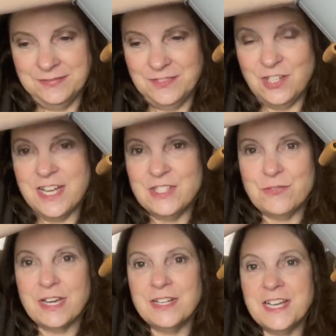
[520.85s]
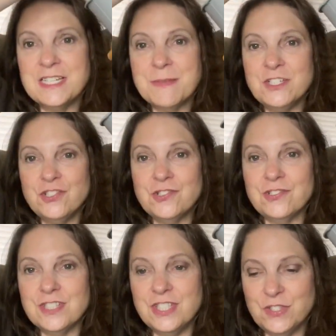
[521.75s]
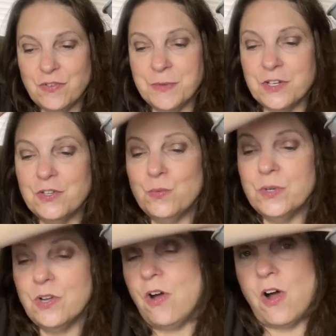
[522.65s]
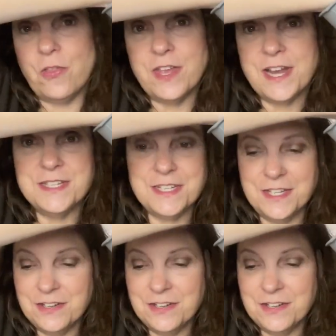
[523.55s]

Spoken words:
You guys recognize my shirt? This is from a Goodwill haul that I did.